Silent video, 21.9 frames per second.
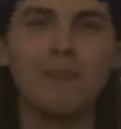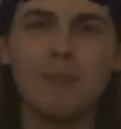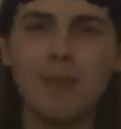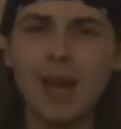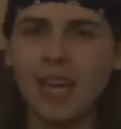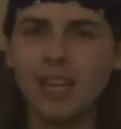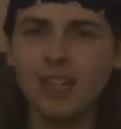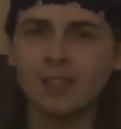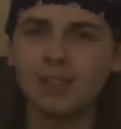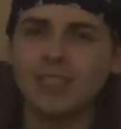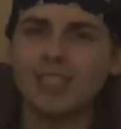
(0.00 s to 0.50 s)

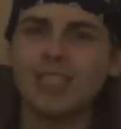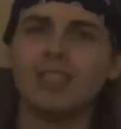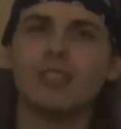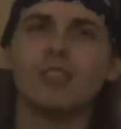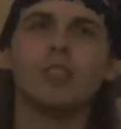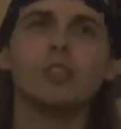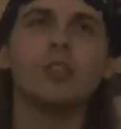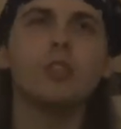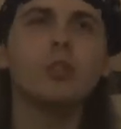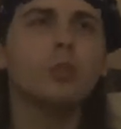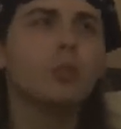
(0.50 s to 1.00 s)
Man of
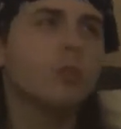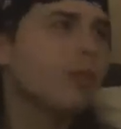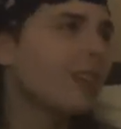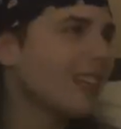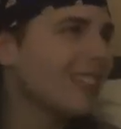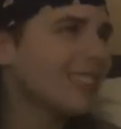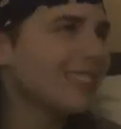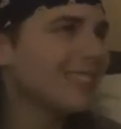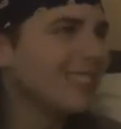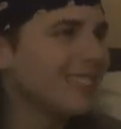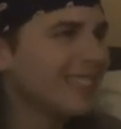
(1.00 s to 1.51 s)
Steel 2,
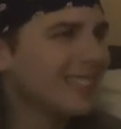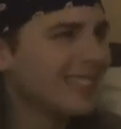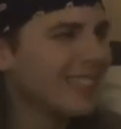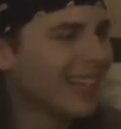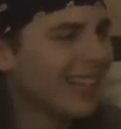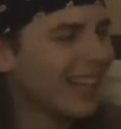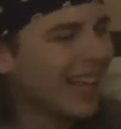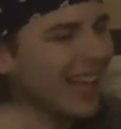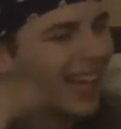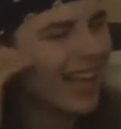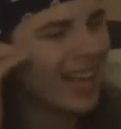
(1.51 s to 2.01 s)
and
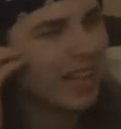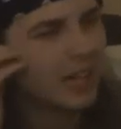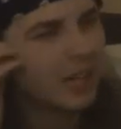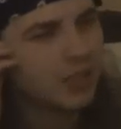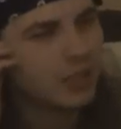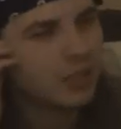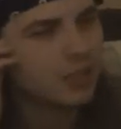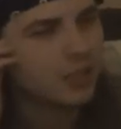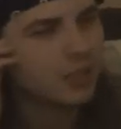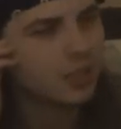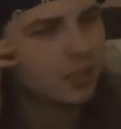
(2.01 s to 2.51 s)

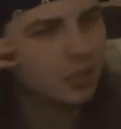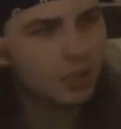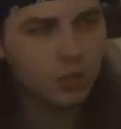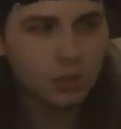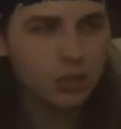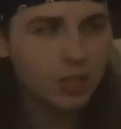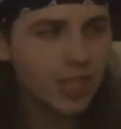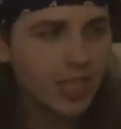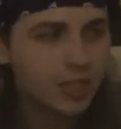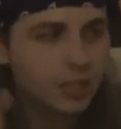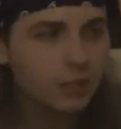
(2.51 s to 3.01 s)

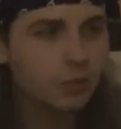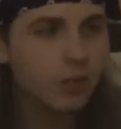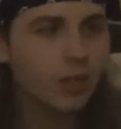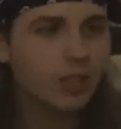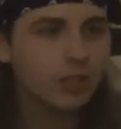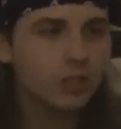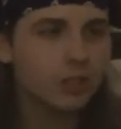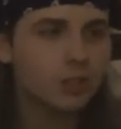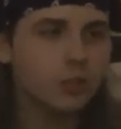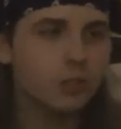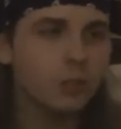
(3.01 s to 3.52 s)
Suicide
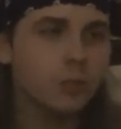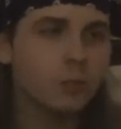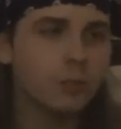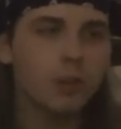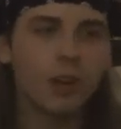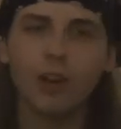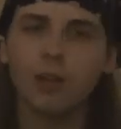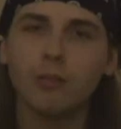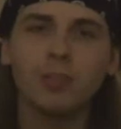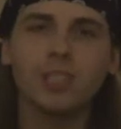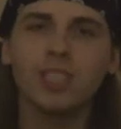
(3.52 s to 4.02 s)
Squad 2,
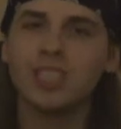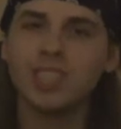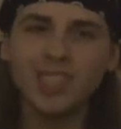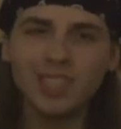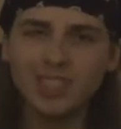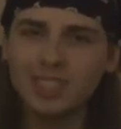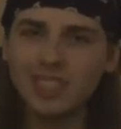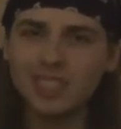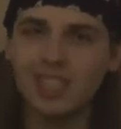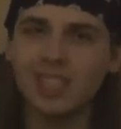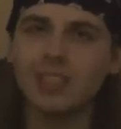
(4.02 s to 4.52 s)
probably
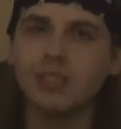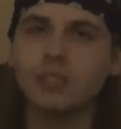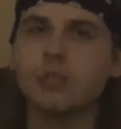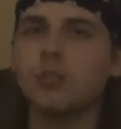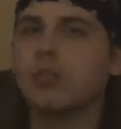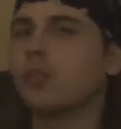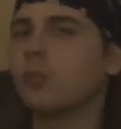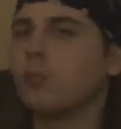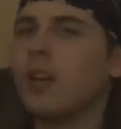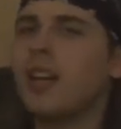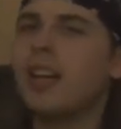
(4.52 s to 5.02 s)
Justice League
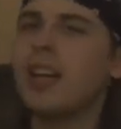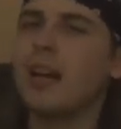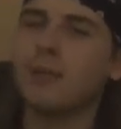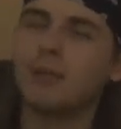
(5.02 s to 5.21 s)
2 as well.